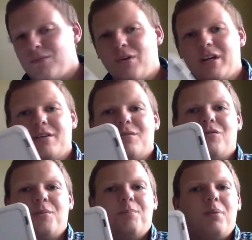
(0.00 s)
Right,
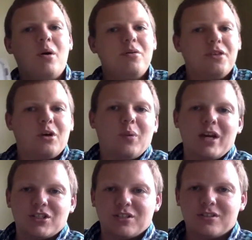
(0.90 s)
for both
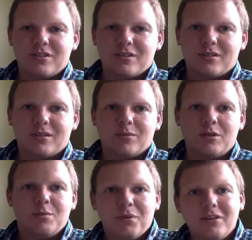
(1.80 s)
equations,
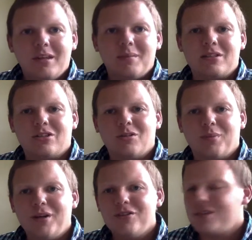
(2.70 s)
when you put them in
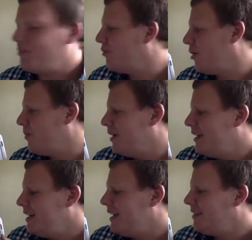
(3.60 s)
slope-intercept form,
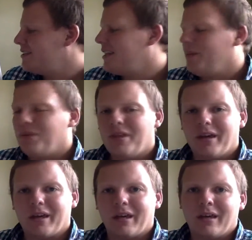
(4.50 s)
you get the same
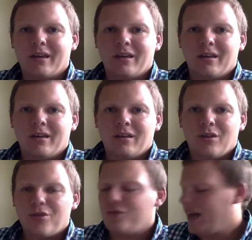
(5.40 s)
thing.
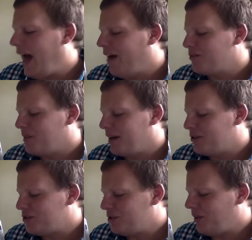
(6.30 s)
3 halves
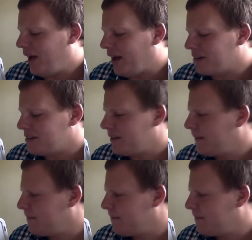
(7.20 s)
minus 2x.